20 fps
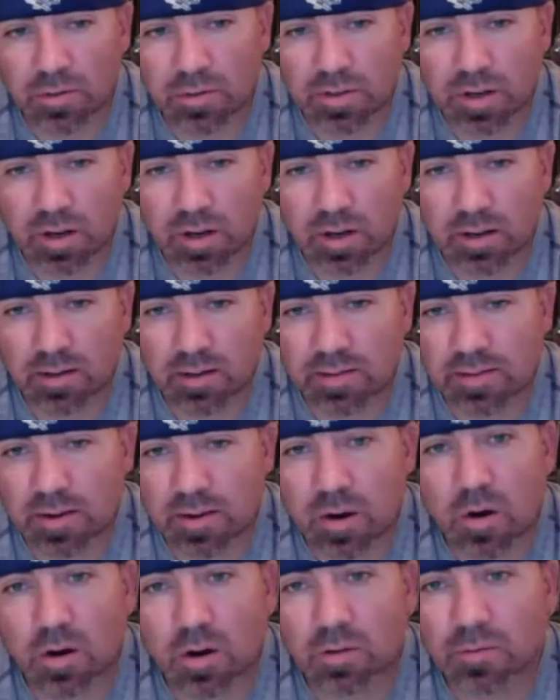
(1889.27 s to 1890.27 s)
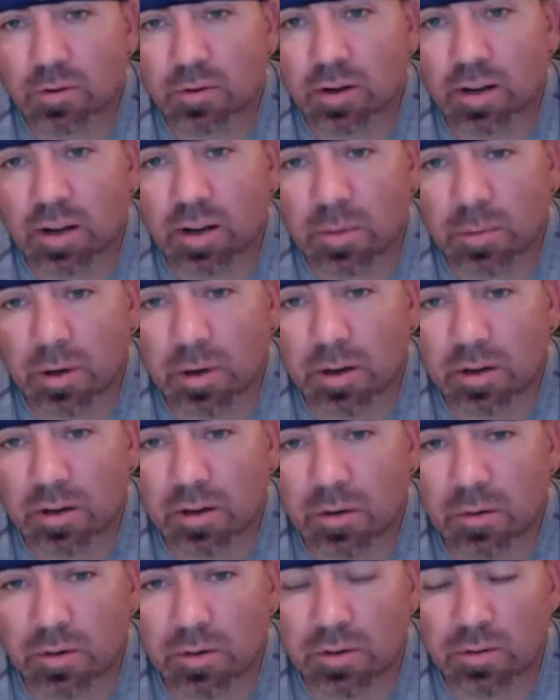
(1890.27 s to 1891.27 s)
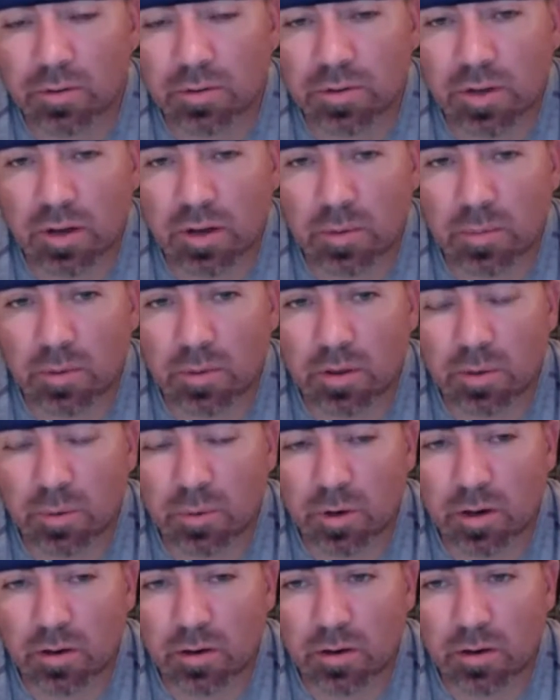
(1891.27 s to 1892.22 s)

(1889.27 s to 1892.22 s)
It's hard for anybody to go into Utah and play well.